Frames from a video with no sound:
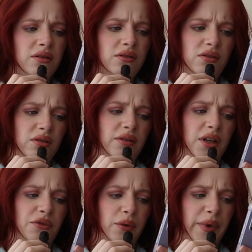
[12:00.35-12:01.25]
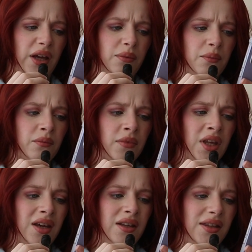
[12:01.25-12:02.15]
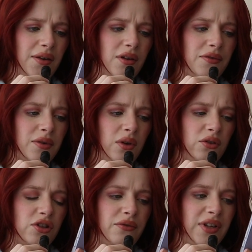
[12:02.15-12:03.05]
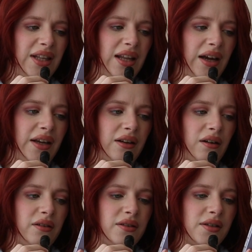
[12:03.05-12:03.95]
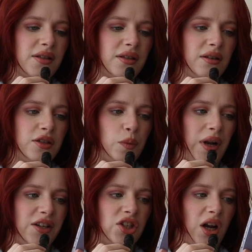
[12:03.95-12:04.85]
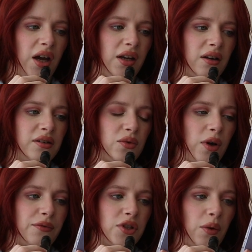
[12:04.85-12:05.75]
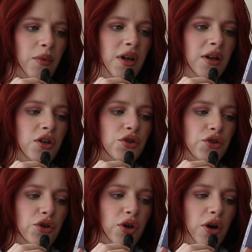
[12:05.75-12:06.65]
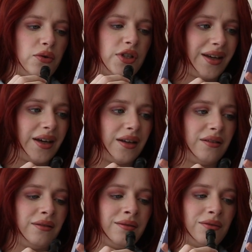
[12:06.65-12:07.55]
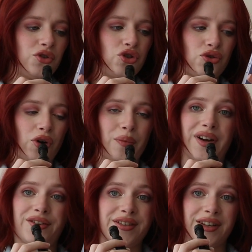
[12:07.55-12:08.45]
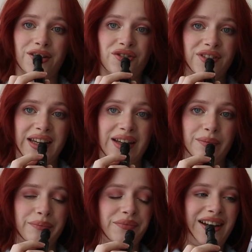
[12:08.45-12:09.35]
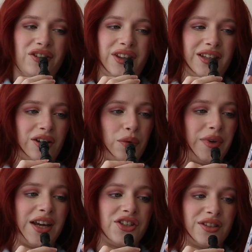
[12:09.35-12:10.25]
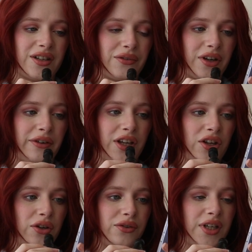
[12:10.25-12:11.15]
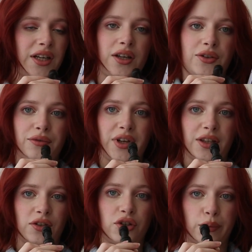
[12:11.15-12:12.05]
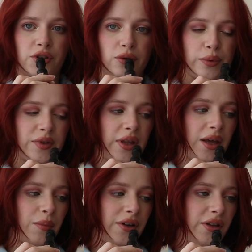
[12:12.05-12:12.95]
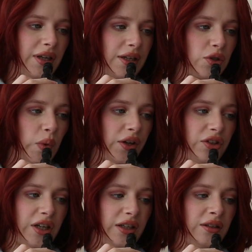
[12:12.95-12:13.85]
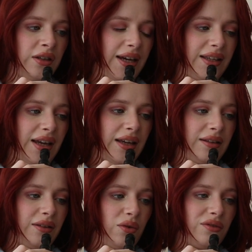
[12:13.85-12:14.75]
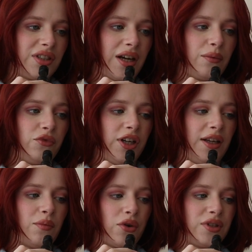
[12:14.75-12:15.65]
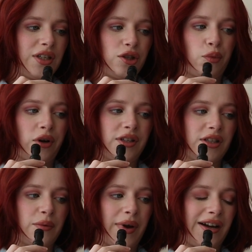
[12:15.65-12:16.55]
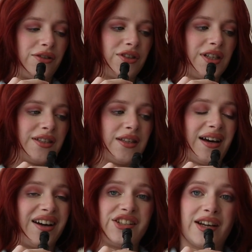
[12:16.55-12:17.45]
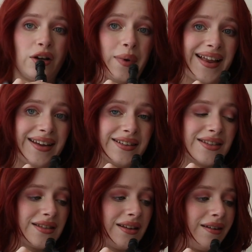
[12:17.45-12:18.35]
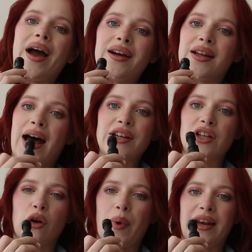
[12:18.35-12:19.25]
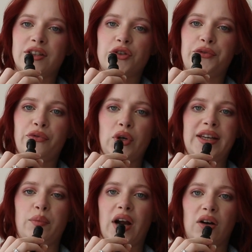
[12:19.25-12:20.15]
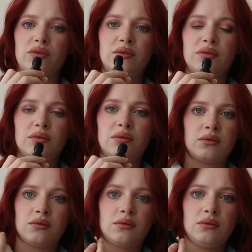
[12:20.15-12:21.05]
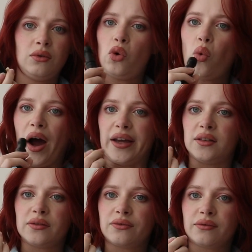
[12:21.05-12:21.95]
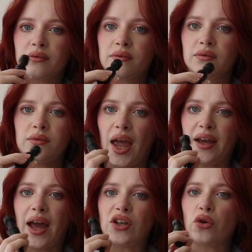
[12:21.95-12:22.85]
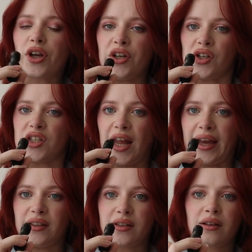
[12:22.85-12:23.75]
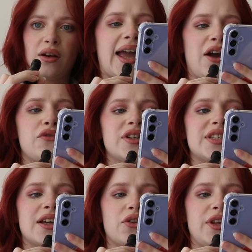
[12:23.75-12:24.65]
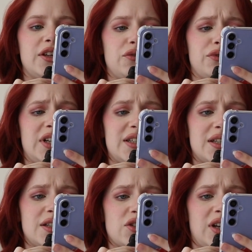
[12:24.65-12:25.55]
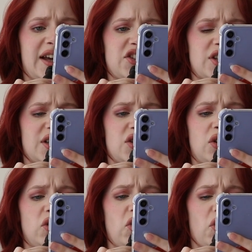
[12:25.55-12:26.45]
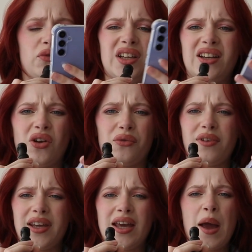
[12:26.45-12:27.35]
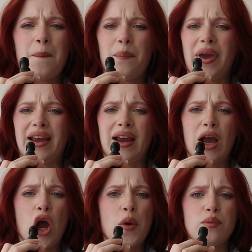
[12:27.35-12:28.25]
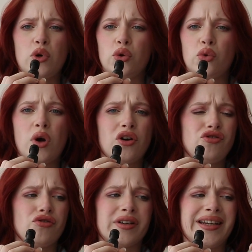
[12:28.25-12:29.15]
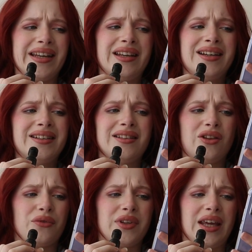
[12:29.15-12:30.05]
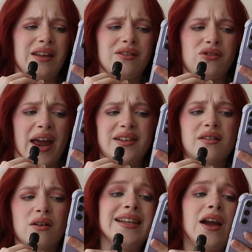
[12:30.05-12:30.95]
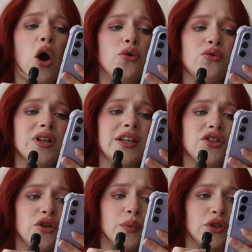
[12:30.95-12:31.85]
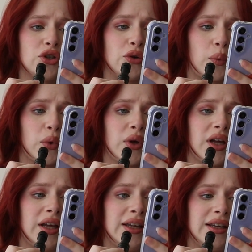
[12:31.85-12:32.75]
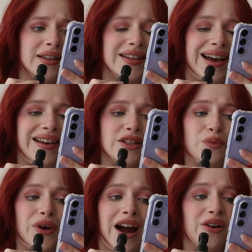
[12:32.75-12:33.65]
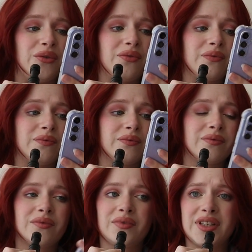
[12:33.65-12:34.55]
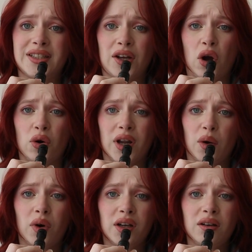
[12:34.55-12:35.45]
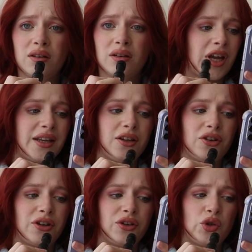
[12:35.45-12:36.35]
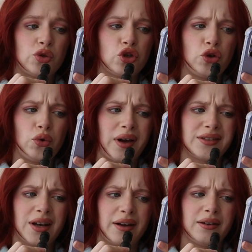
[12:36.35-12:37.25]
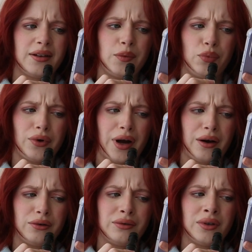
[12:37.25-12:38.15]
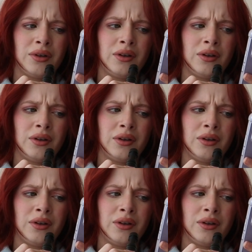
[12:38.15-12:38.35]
It's not really for me. Then we have a lot of liners, splash liners. We have some duos again, strawberries and cream. I do think the combinations are very cute and they do fit the Chupa Chups theme. I think it's well done. And then what I'm really most disappointed about is the eyeshadow palettes. Why are the eyeshadow palettes fully brown? Why? I don't understand. Every single thing you've released in this collection is a lovely, lovely pink, blue, green, lovely red. The only Chupa Chup that is brown is the cola one. And then you're gonna do 2 entirely brown